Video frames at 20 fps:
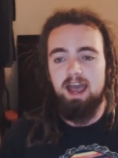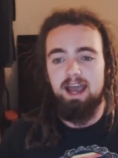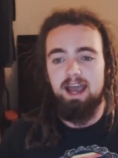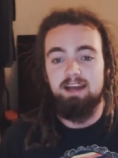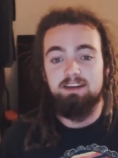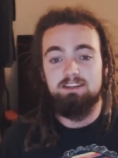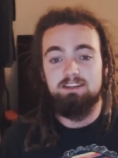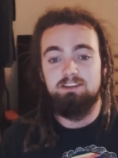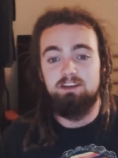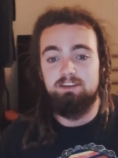
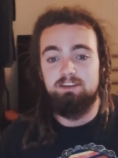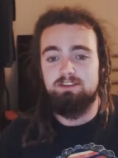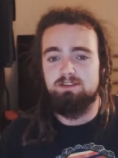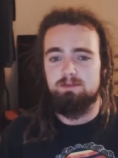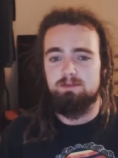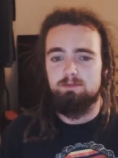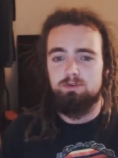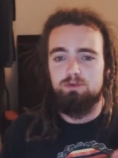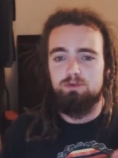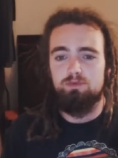and has done
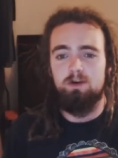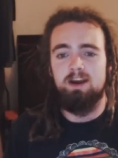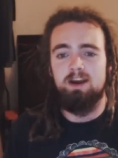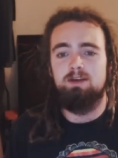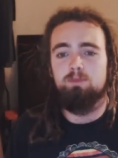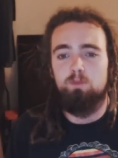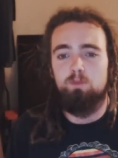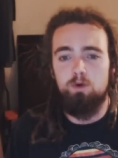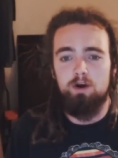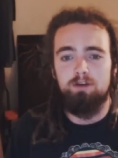some
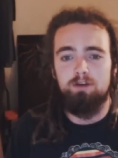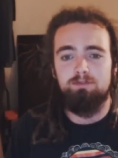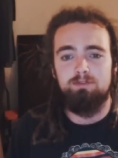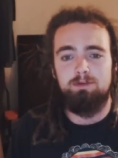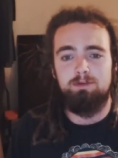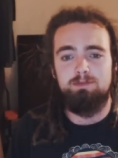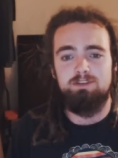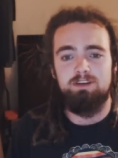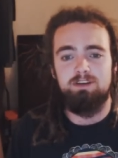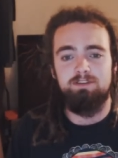great work for
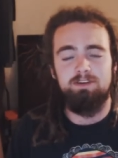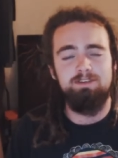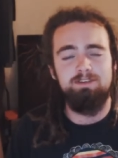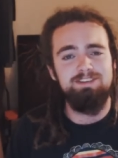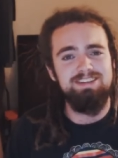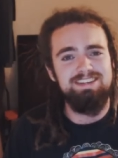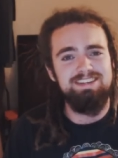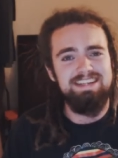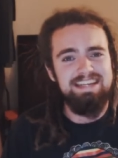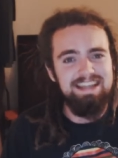himself ever
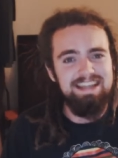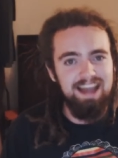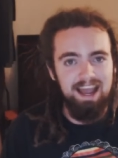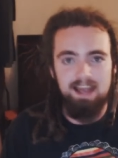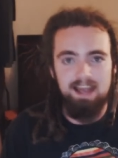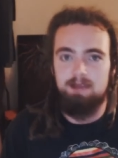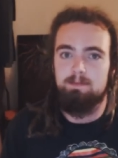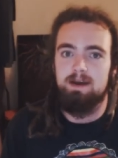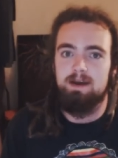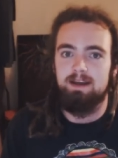since he
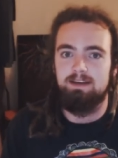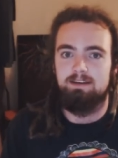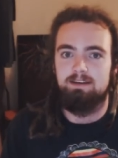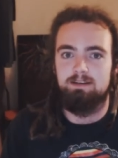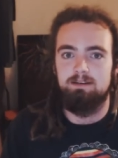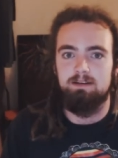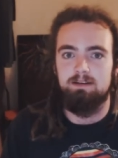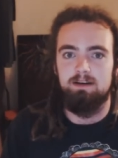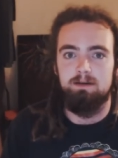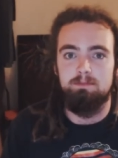
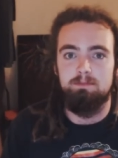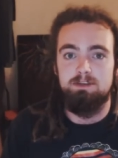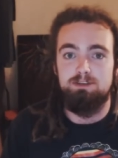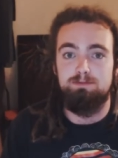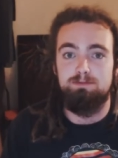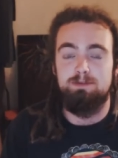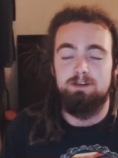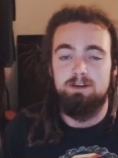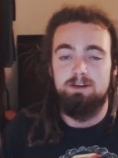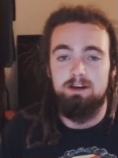haymakered uh, Miss
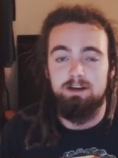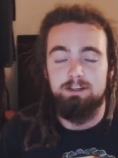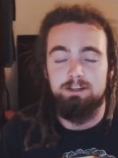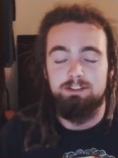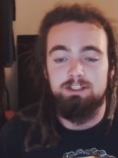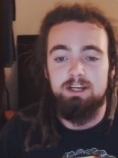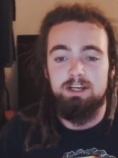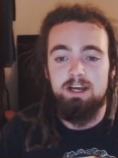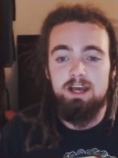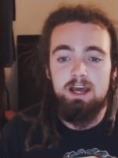
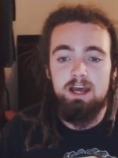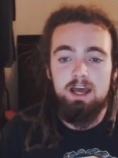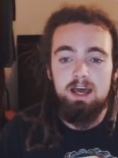Minaj.